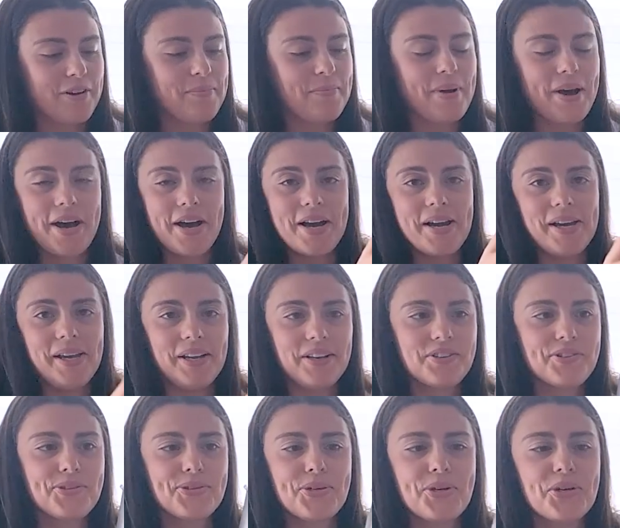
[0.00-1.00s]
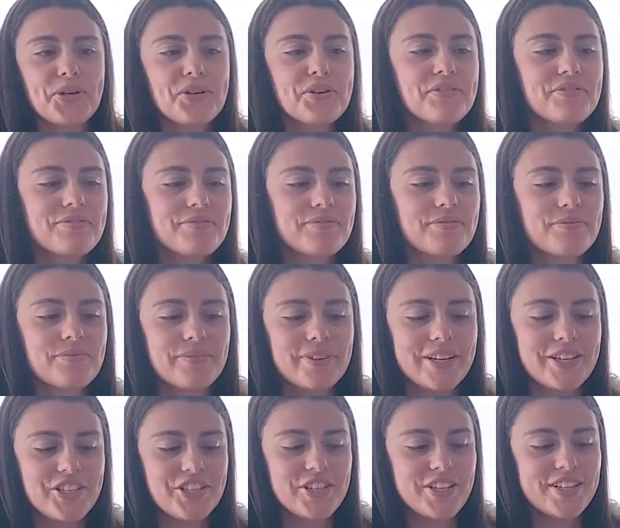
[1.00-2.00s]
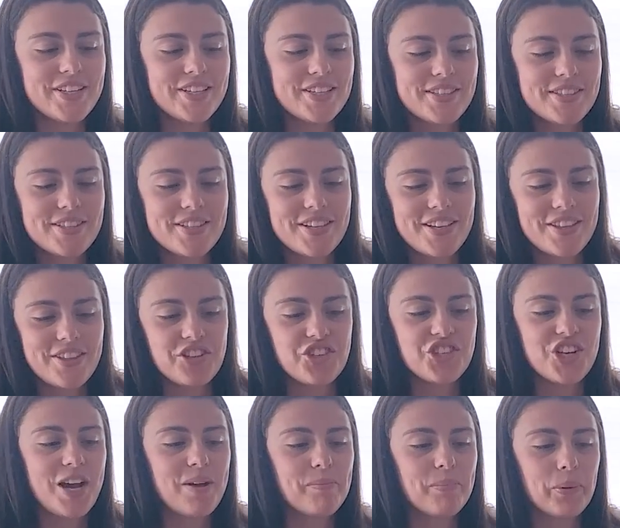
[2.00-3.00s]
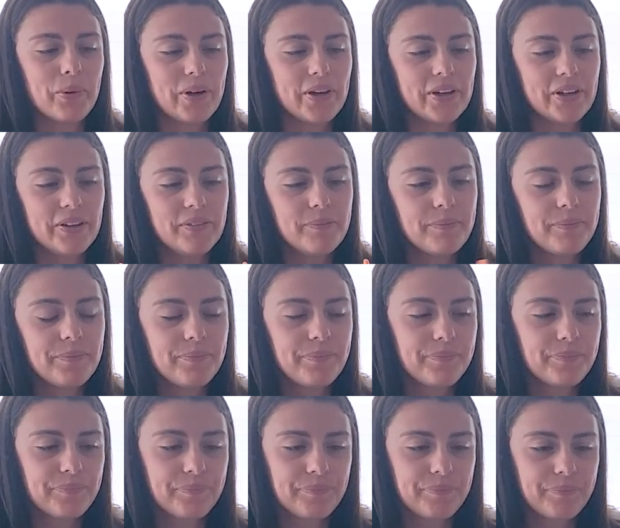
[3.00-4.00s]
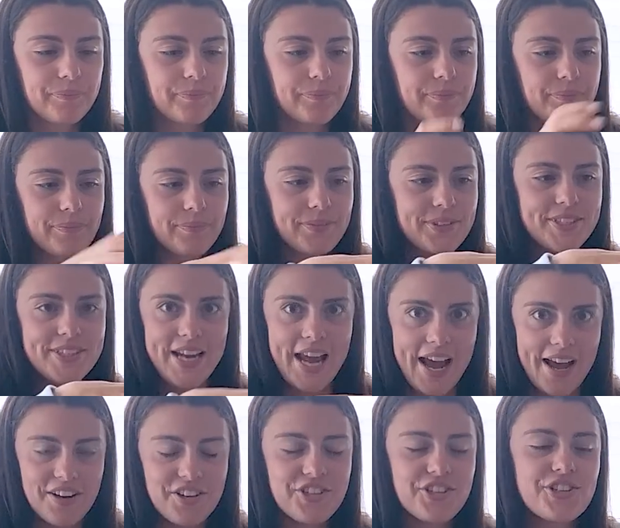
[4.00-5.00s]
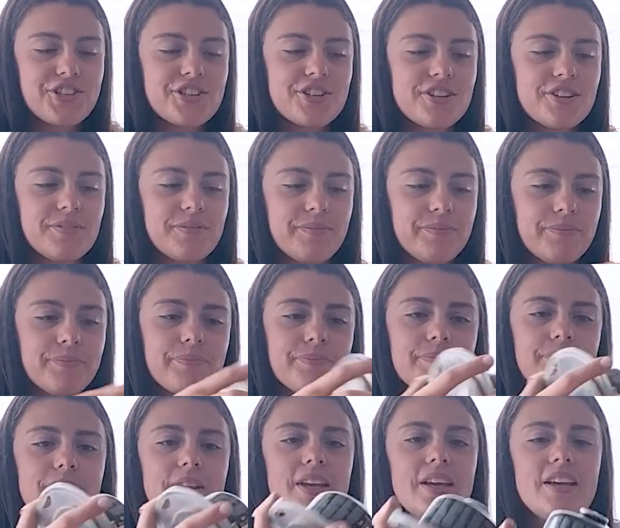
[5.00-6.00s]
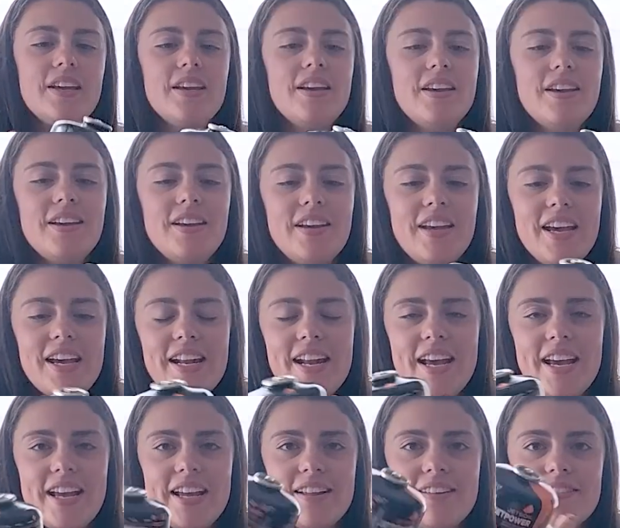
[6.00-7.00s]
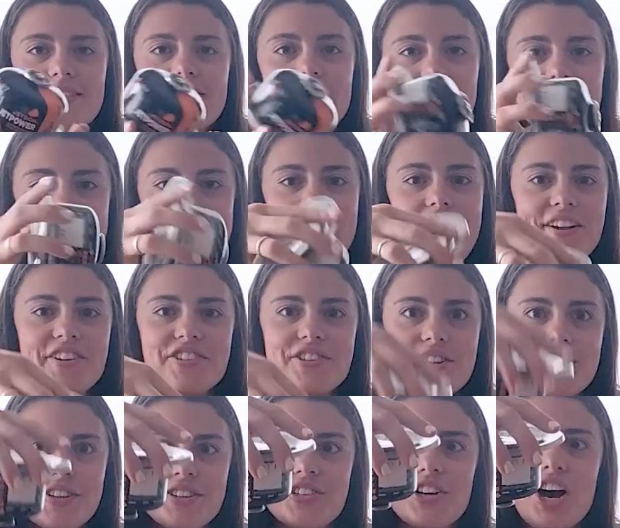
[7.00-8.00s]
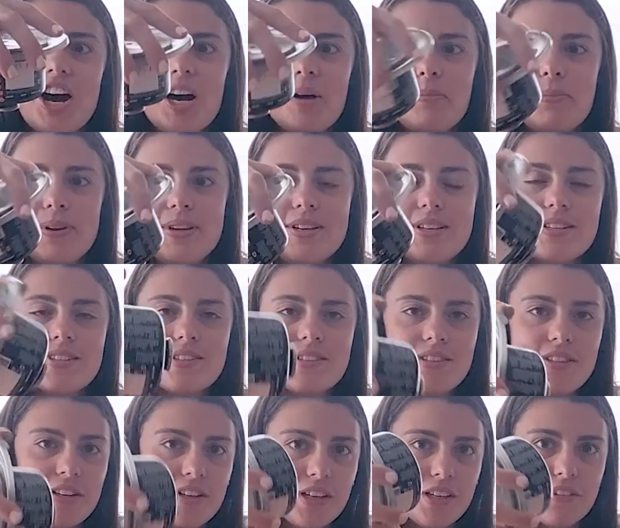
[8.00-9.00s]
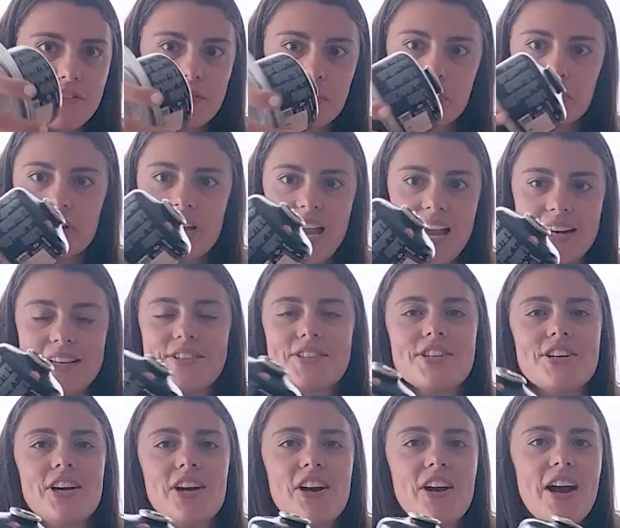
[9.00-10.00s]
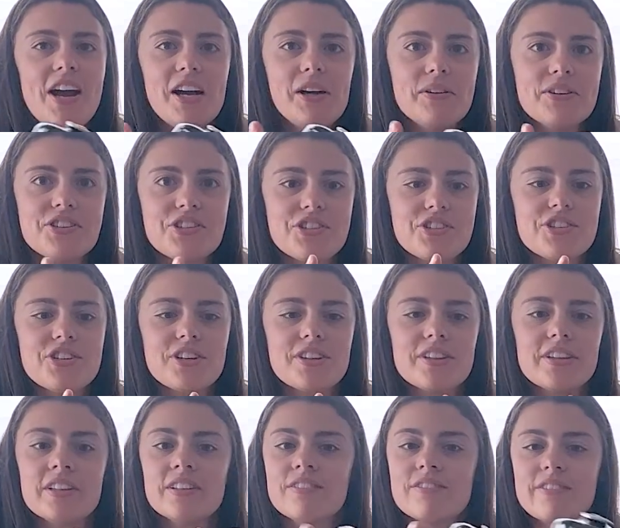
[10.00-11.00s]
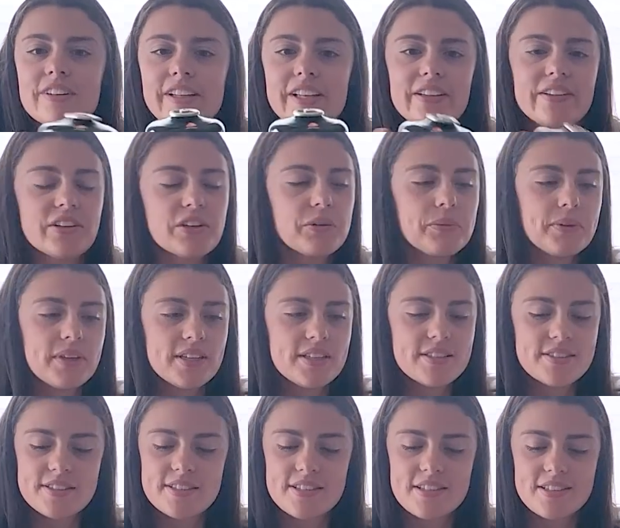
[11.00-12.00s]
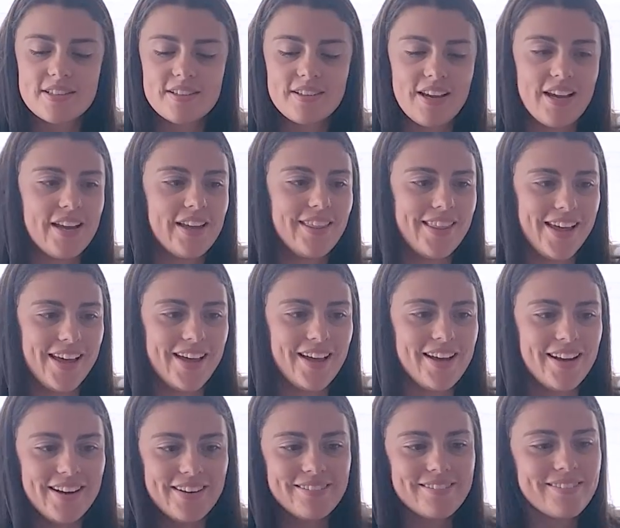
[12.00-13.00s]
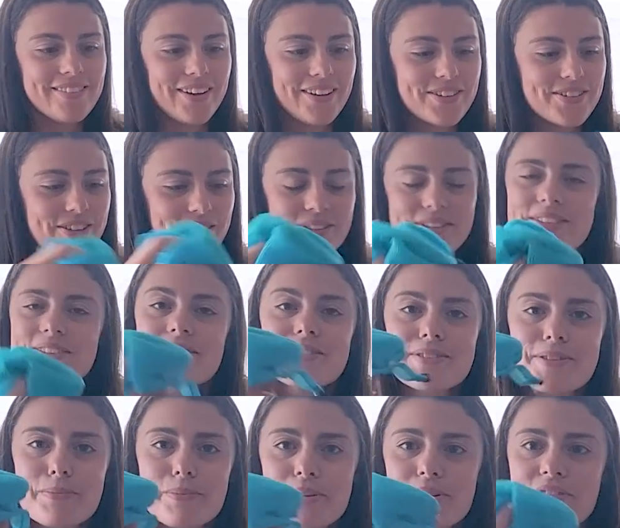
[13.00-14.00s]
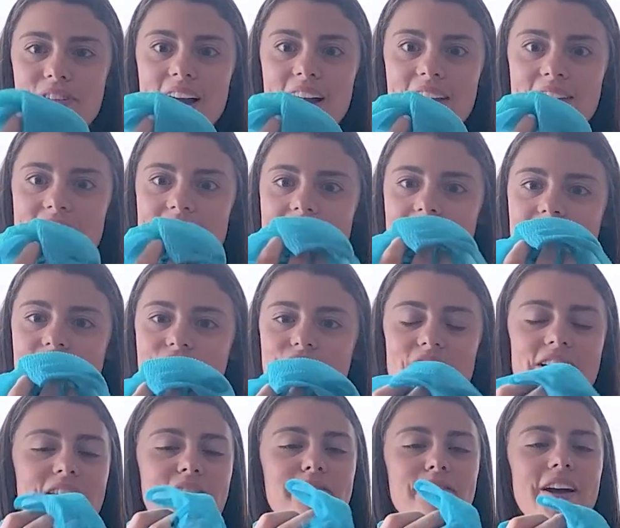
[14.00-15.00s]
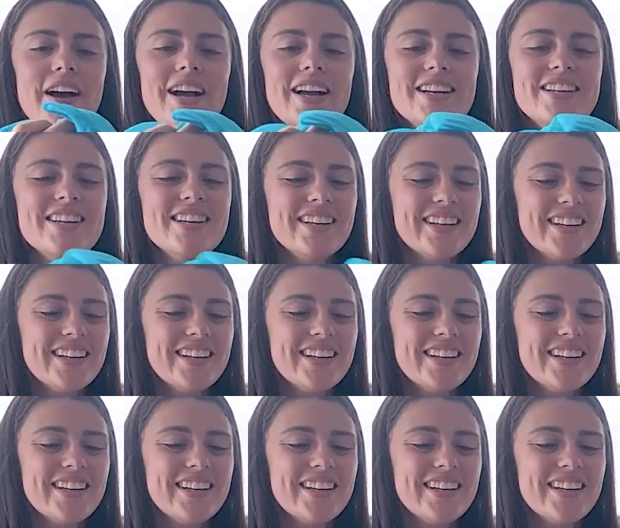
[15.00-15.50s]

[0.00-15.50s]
my stove, which is the Jetboil Stash. And it attached to the top is the fuel canister. I always just took the really little ones. And then also this is the blue rag that I was trying to find.